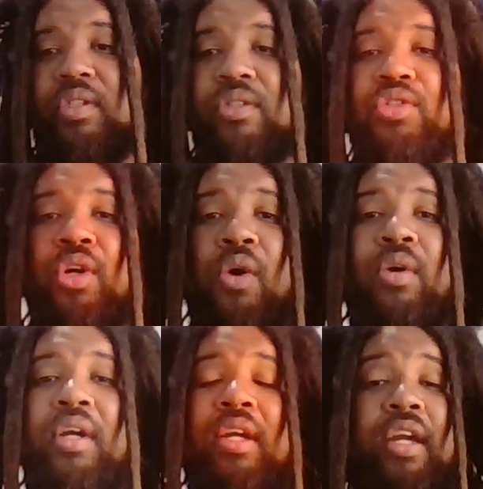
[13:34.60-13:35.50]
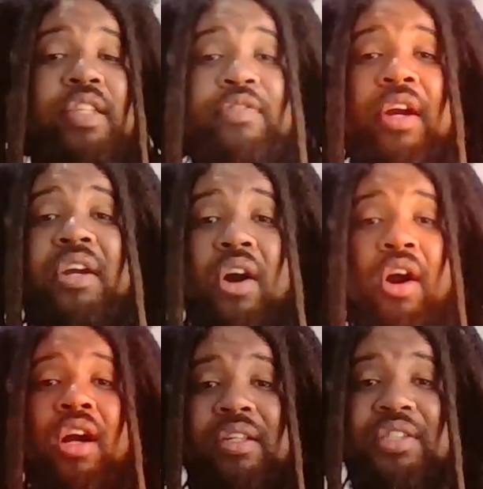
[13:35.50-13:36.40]
So it's very
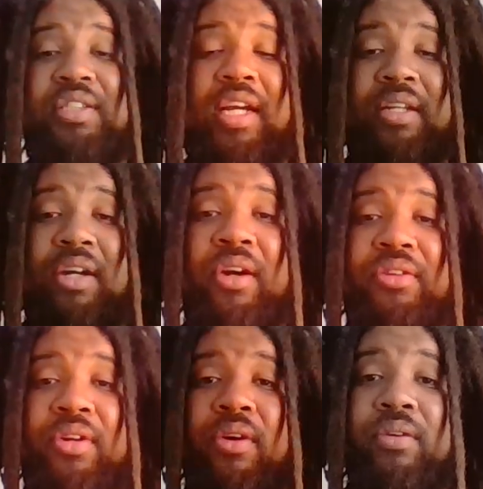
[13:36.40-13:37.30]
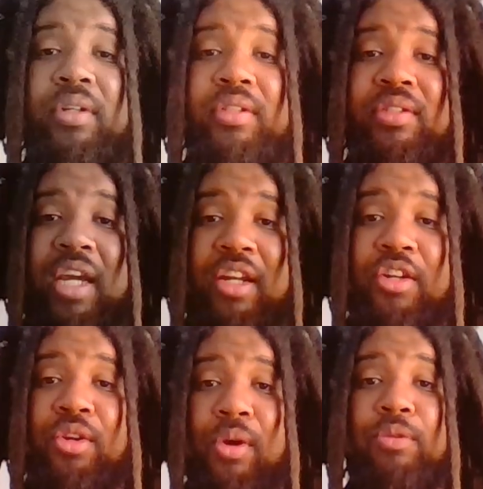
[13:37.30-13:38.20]
hard to stand out on your own, stand in
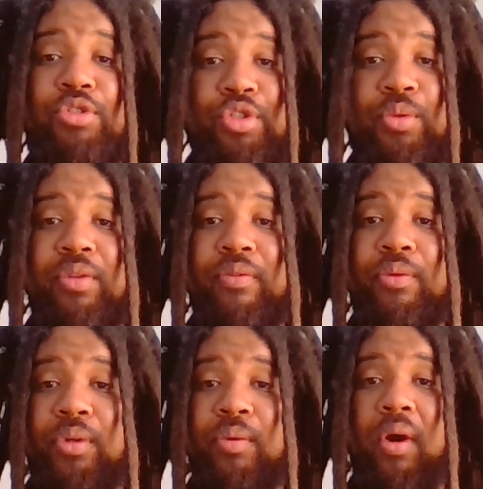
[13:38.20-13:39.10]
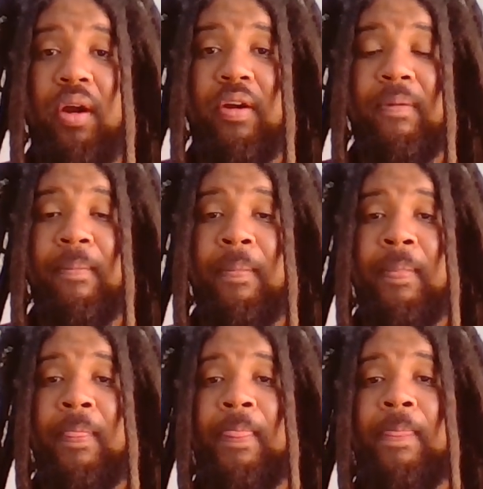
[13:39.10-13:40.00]
your own truth of who you are.
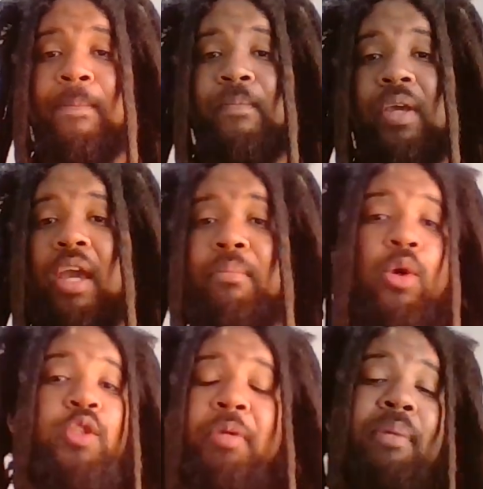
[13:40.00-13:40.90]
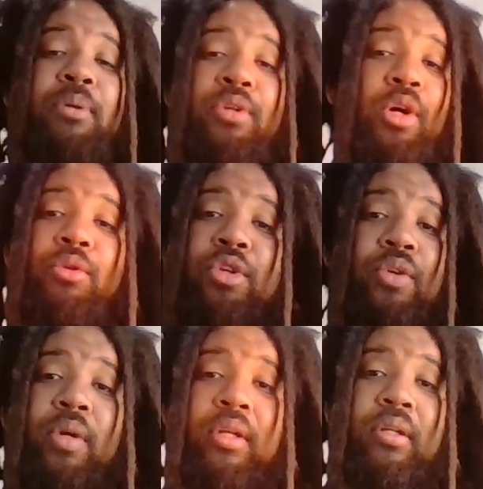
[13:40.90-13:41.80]
And most people don't
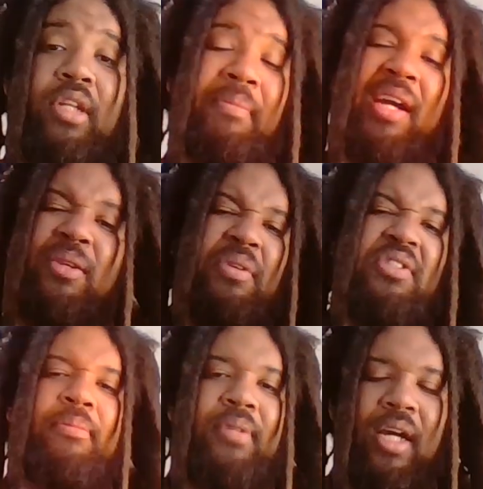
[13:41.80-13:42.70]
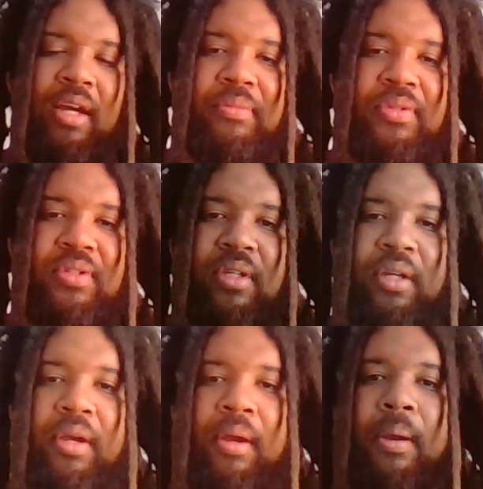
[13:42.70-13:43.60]
do it. They might do it sometimes,
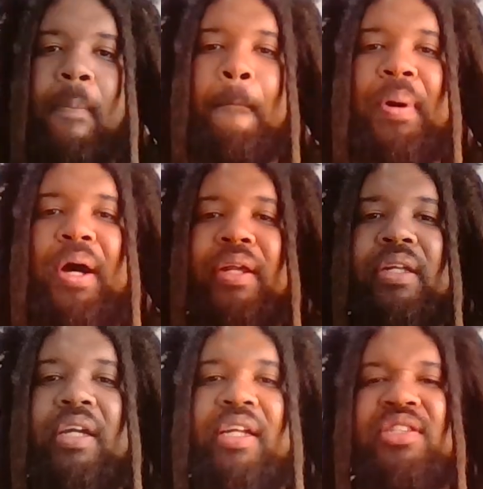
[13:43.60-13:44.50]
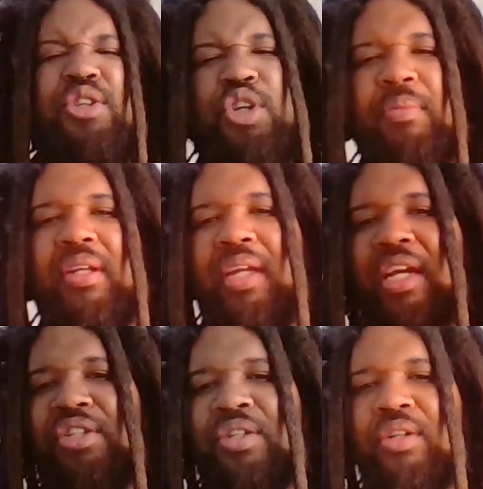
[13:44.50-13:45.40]
but it's human
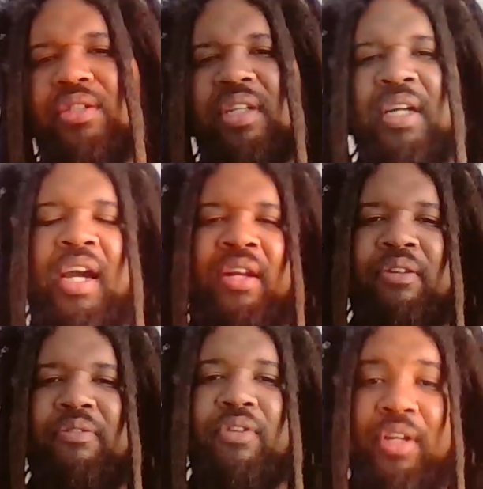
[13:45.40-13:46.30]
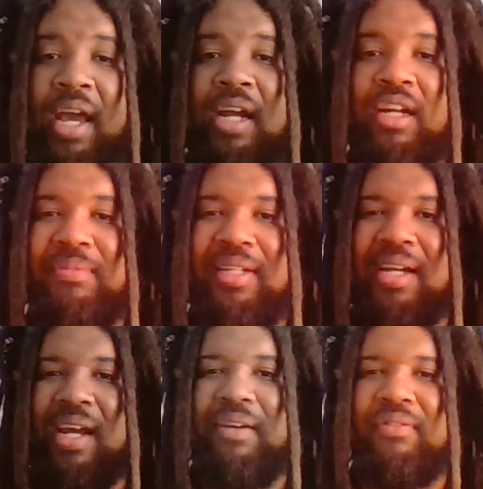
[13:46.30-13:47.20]
nature to kind of, for Jacob, to
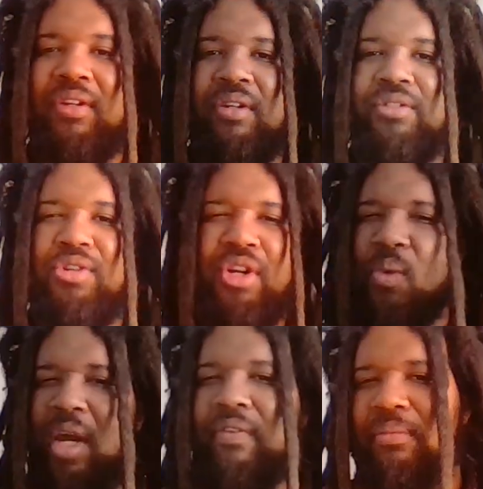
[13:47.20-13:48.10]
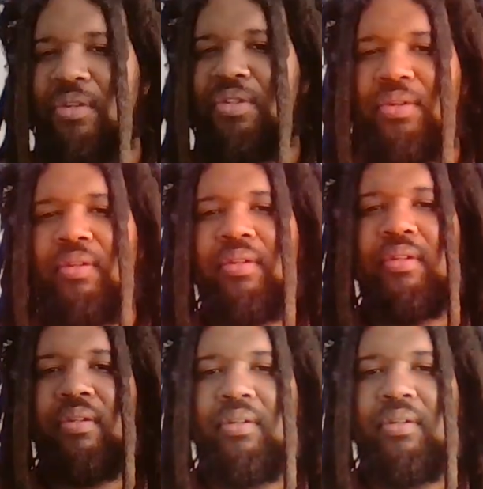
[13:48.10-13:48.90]
kind of turn away from the truth